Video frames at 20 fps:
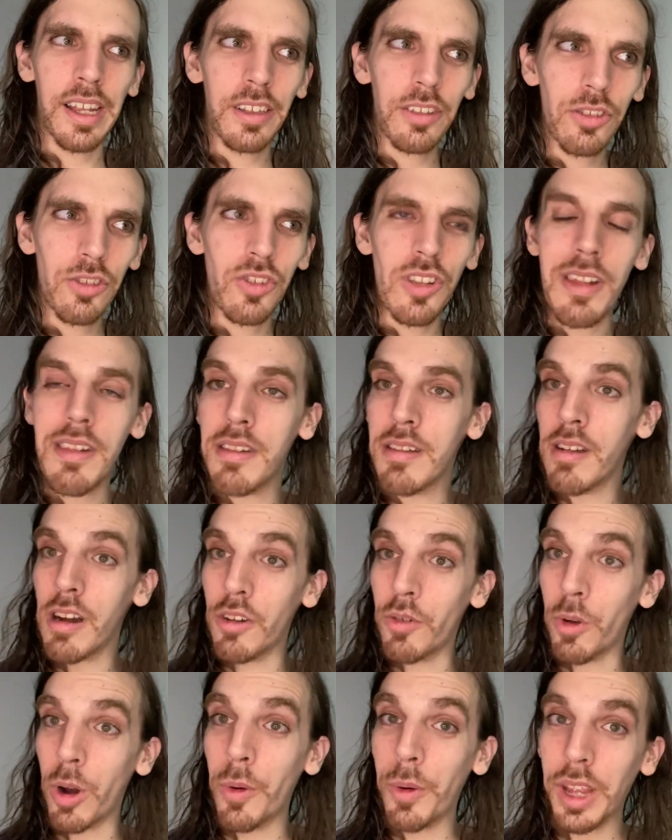She's a
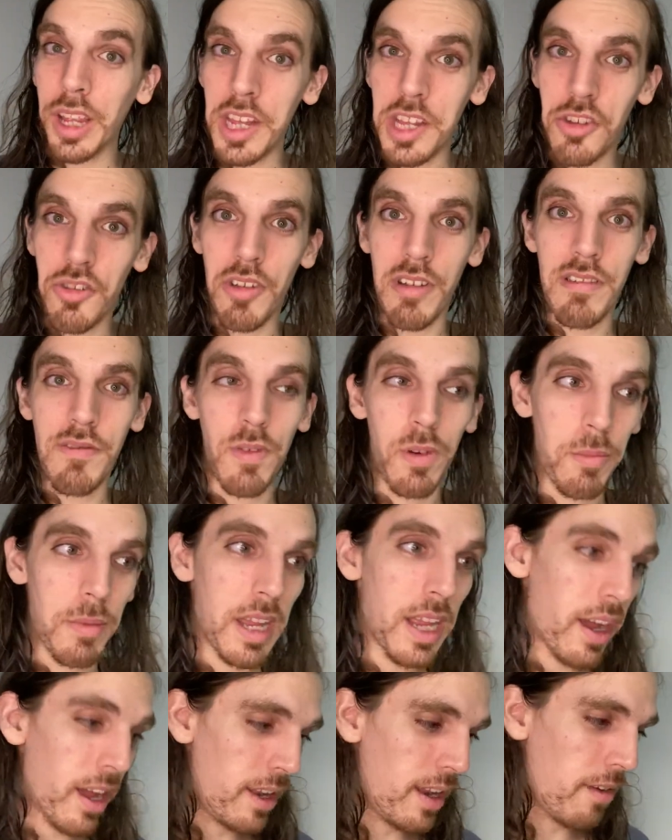growing interest for
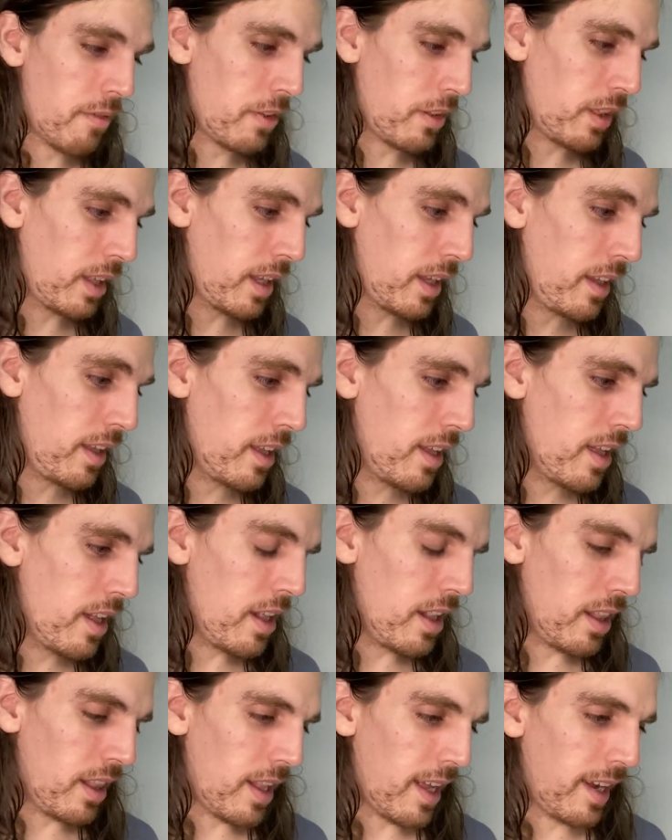me. I definitely
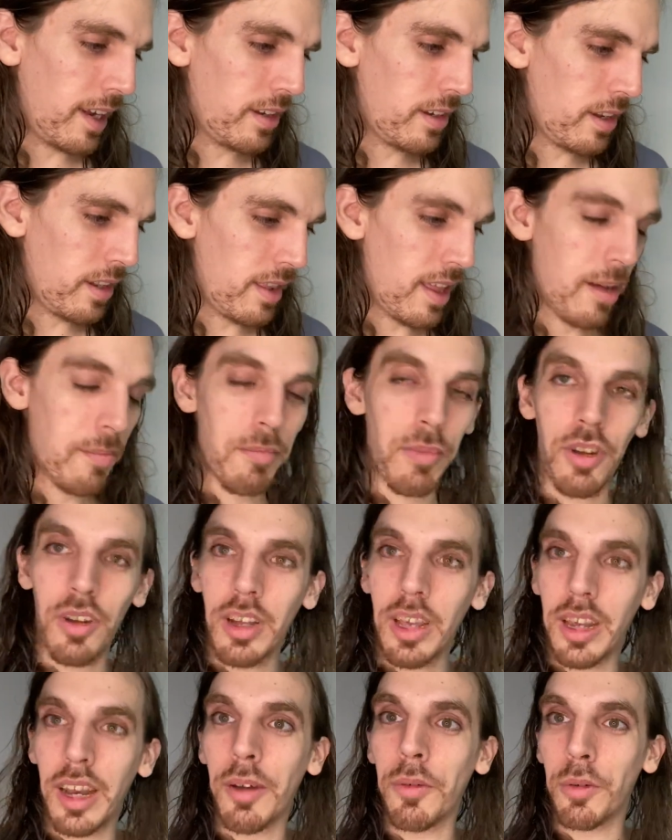liked that
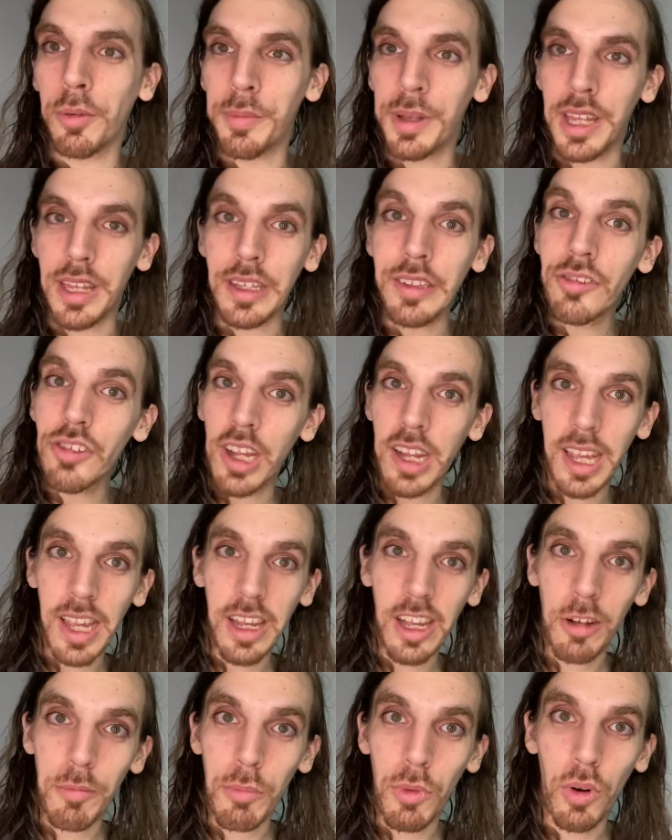book, and I will be checking
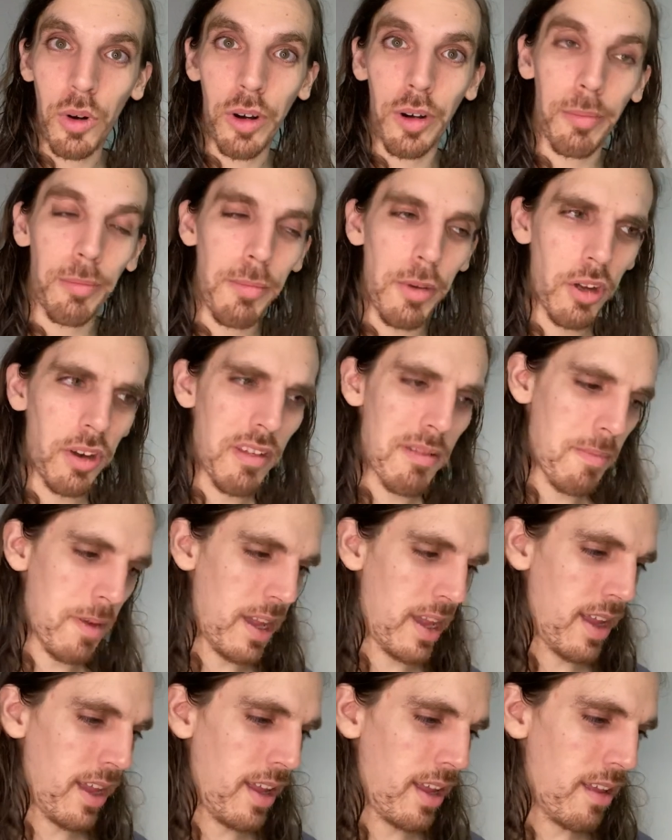out more books
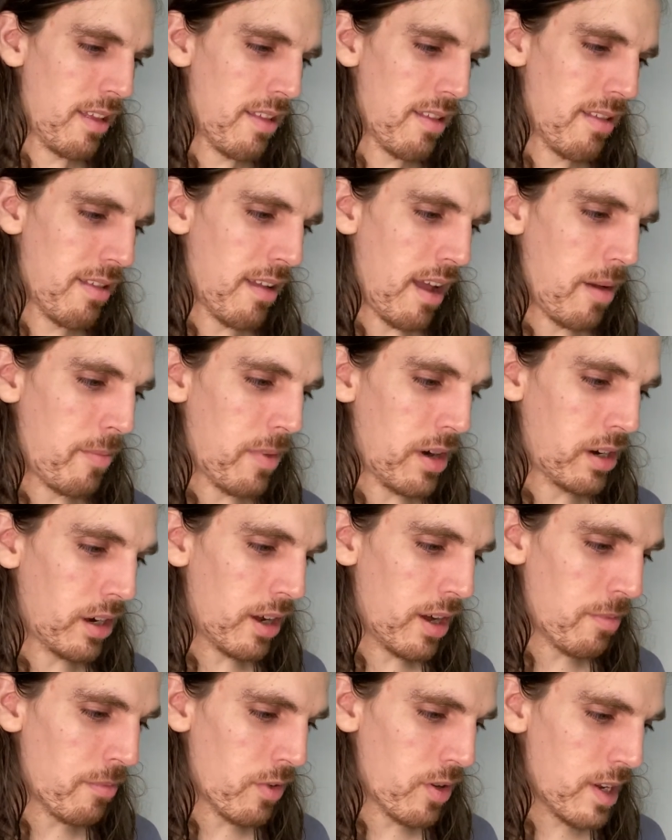by Cy
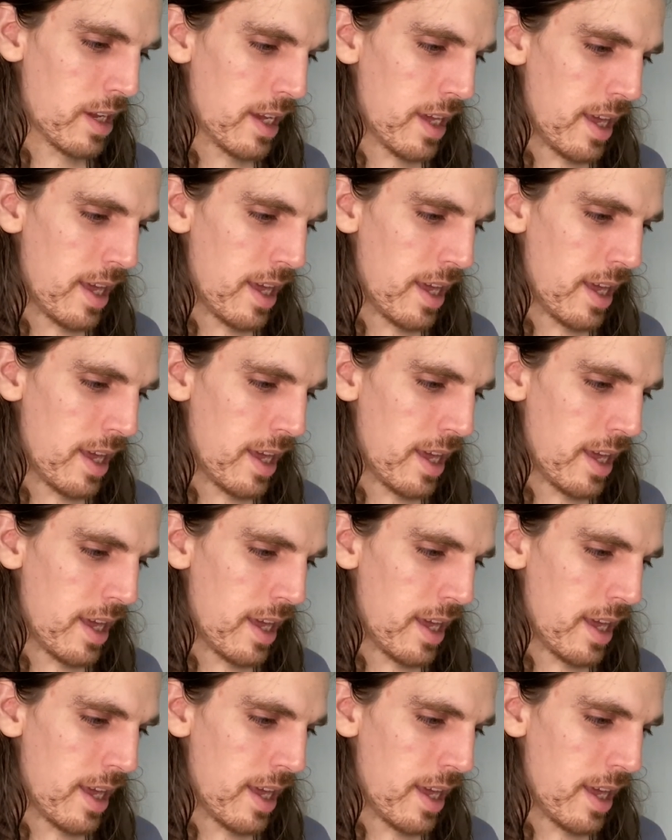Montgomery.